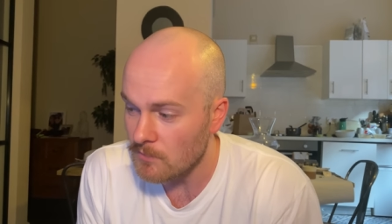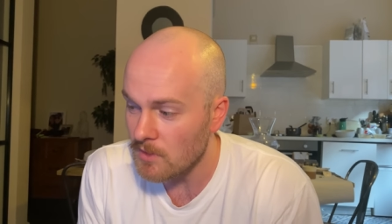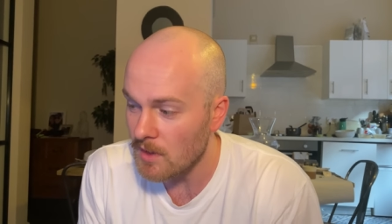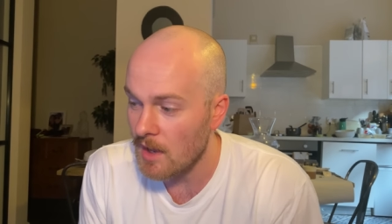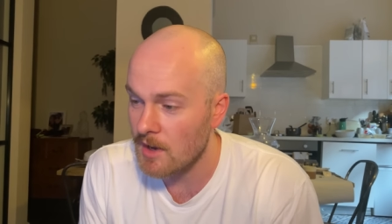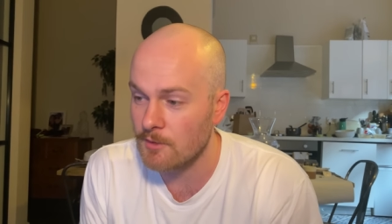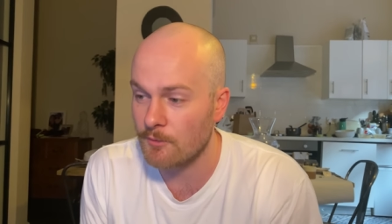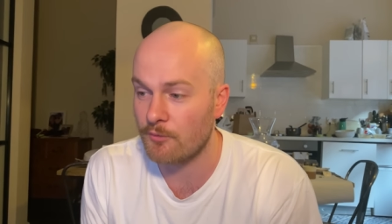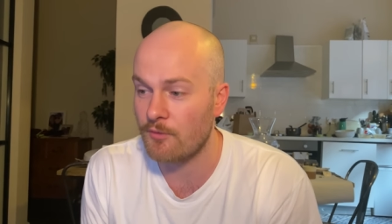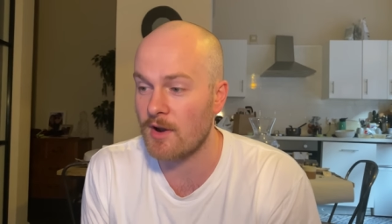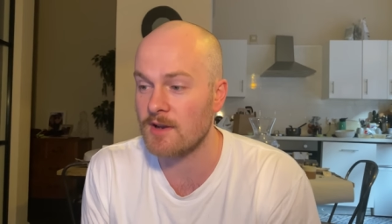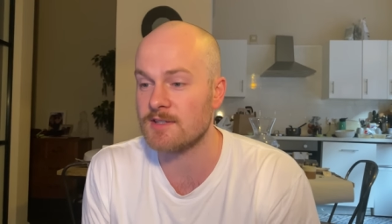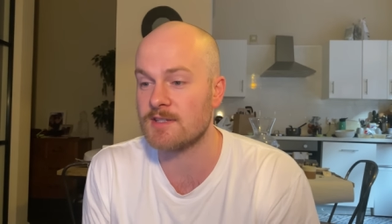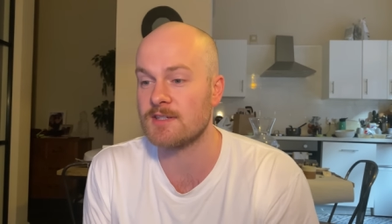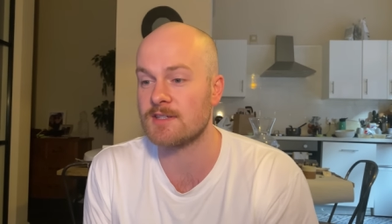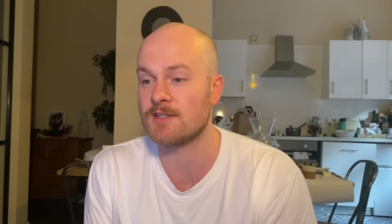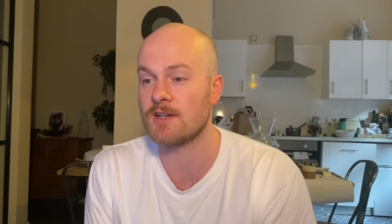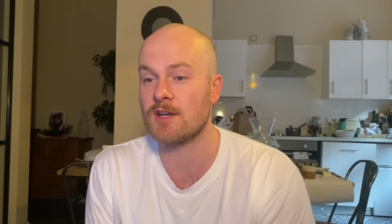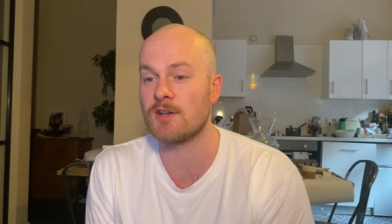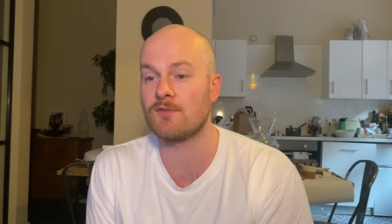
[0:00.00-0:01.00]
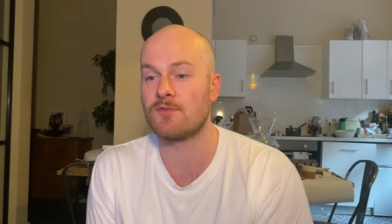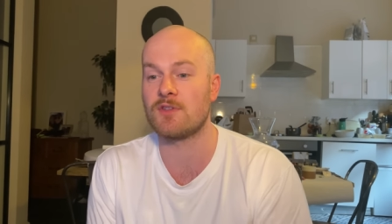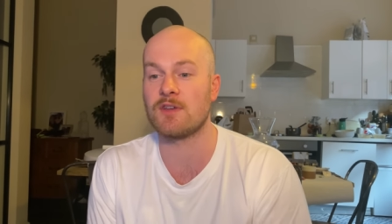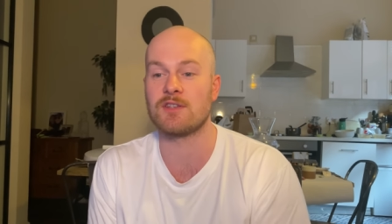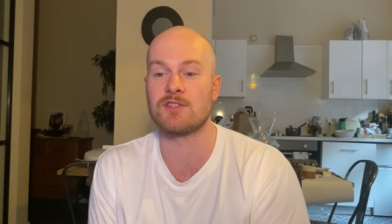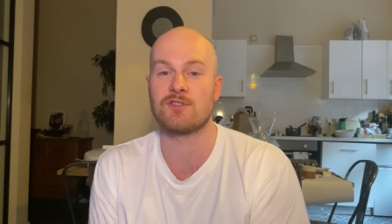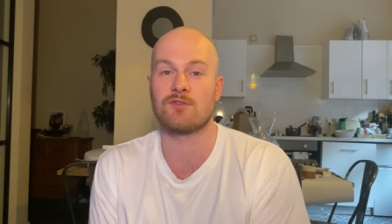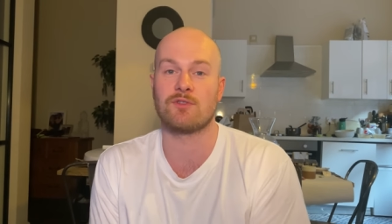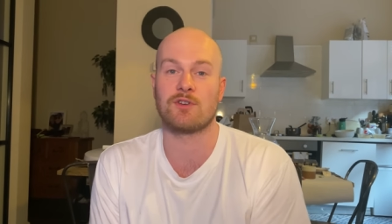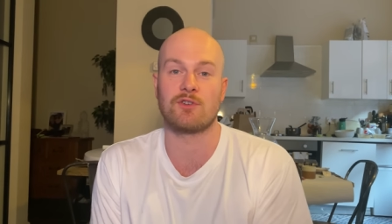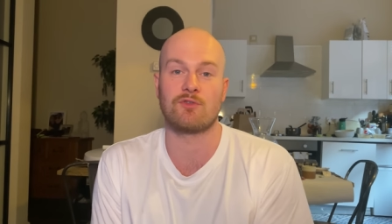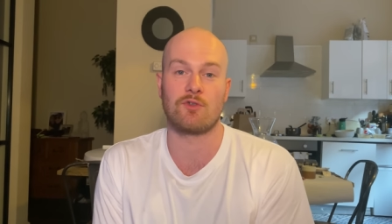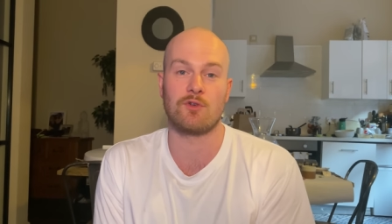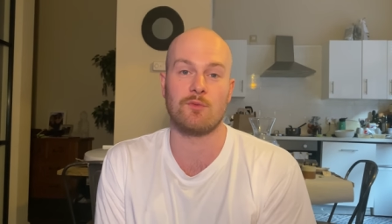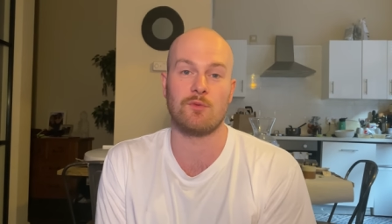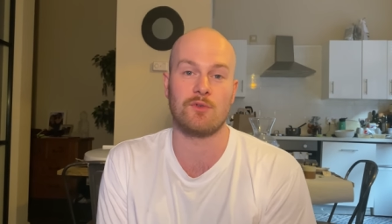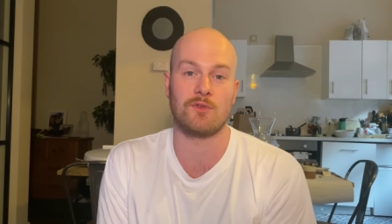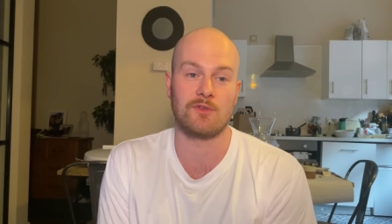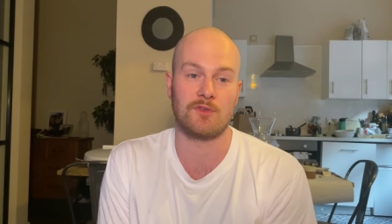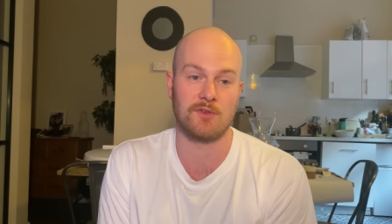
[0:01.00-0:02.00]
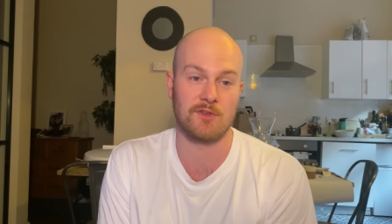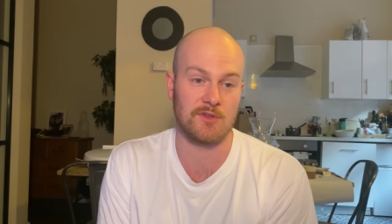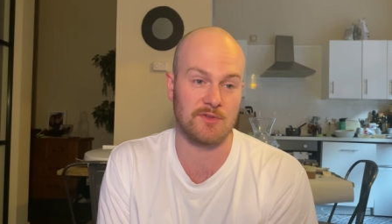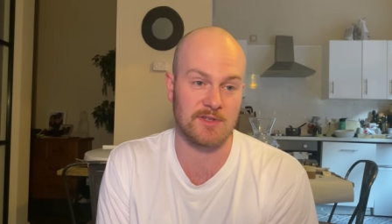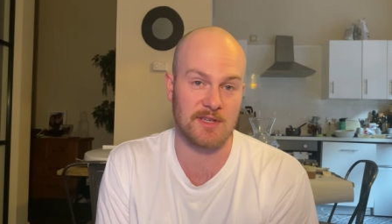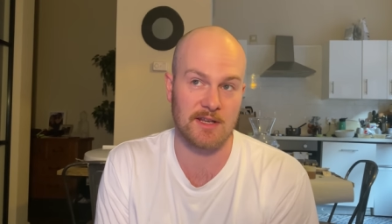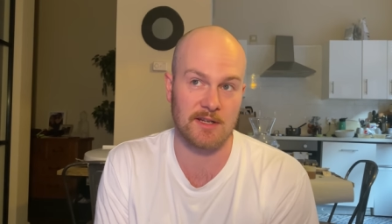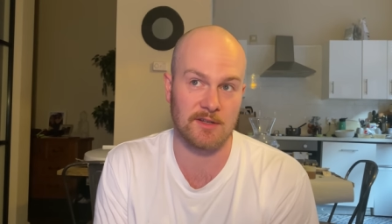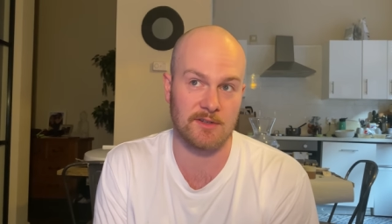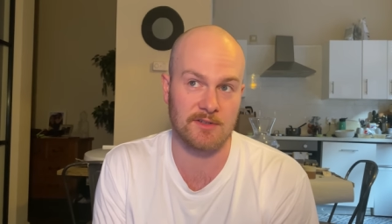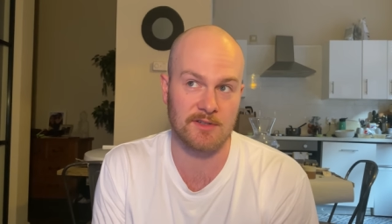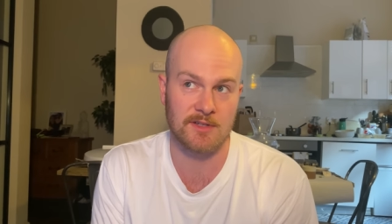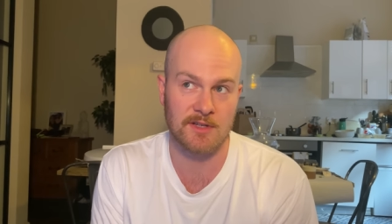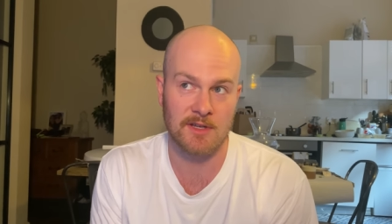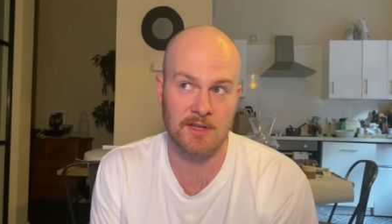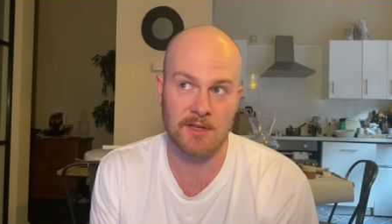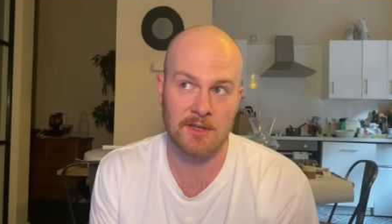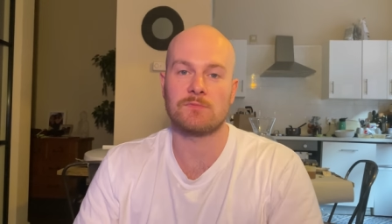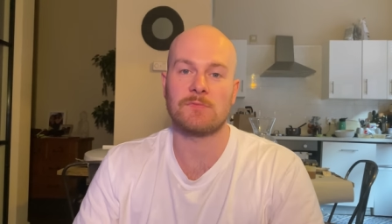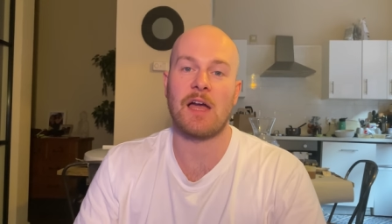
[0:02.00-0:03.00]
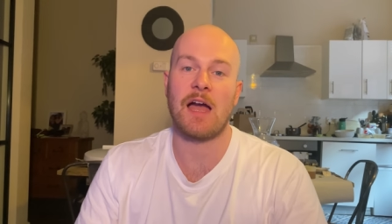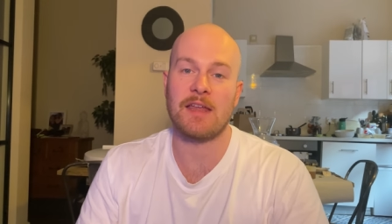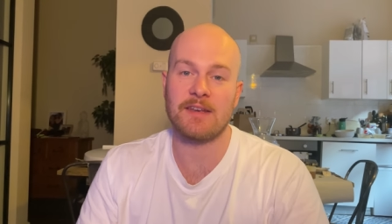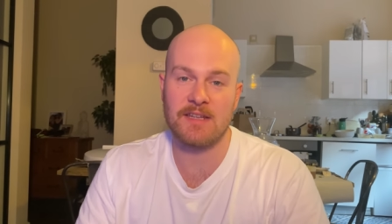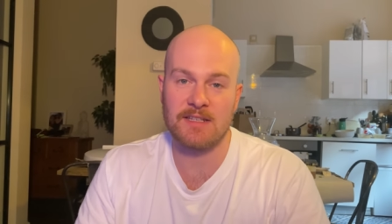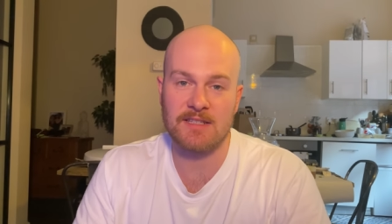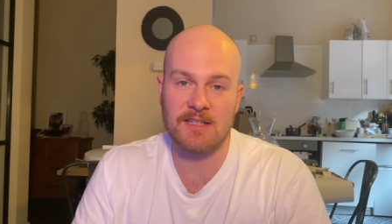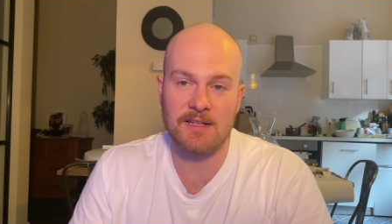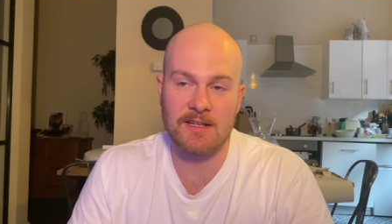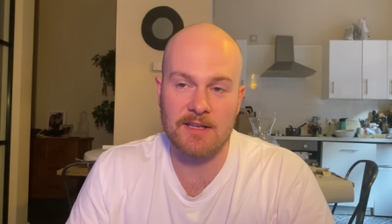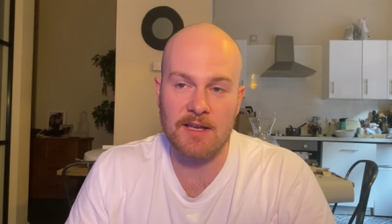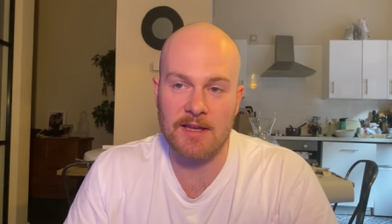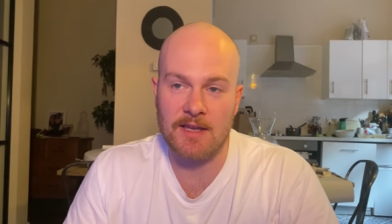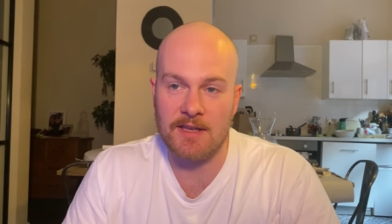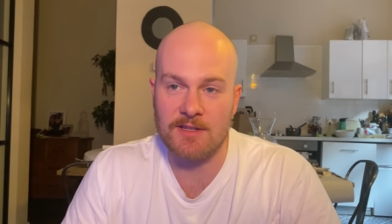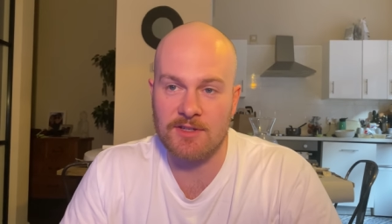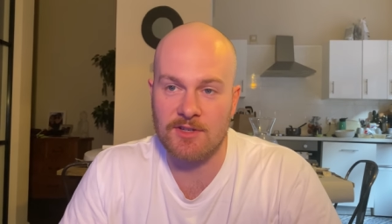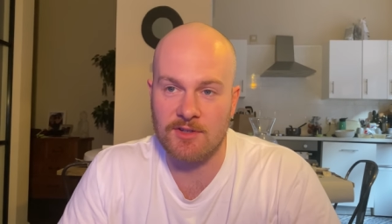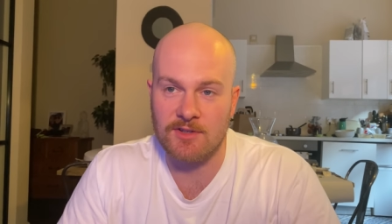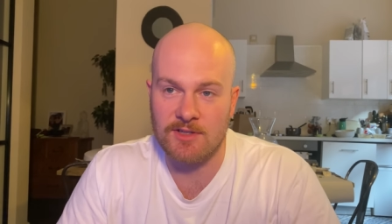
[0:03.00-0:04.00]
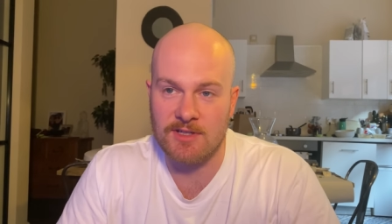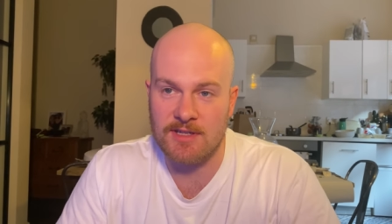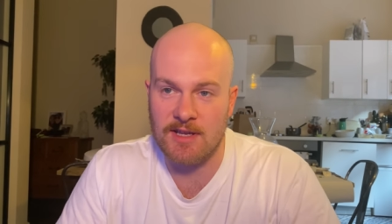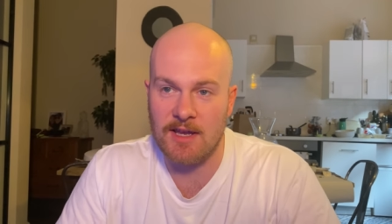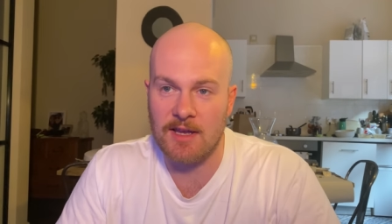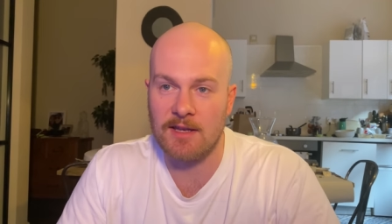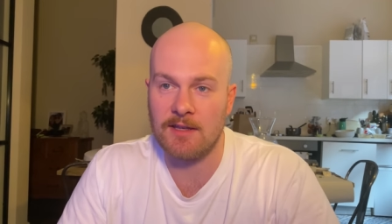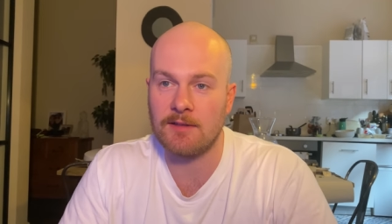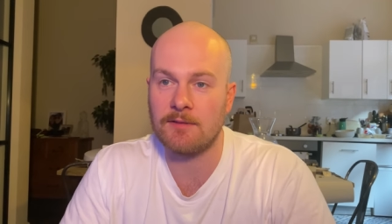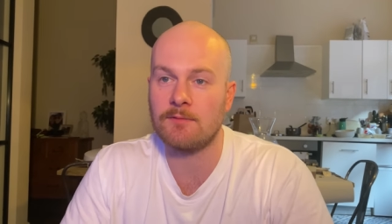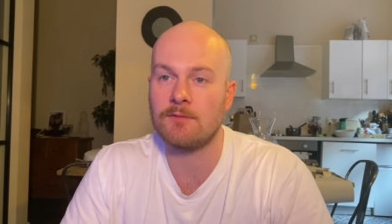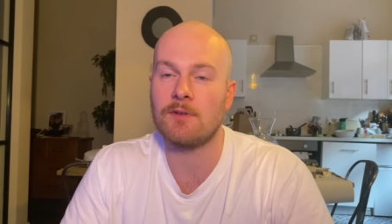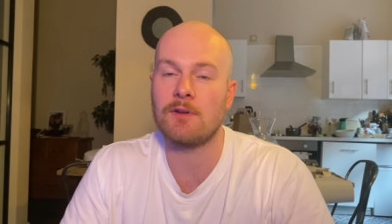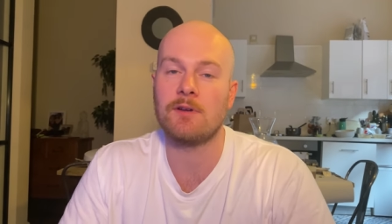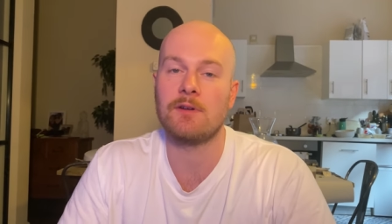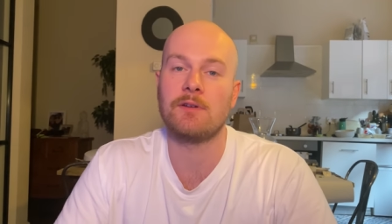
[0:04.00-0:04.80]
And on France's side of things, you're in a group with New Zealand and Italy, I guess you could say,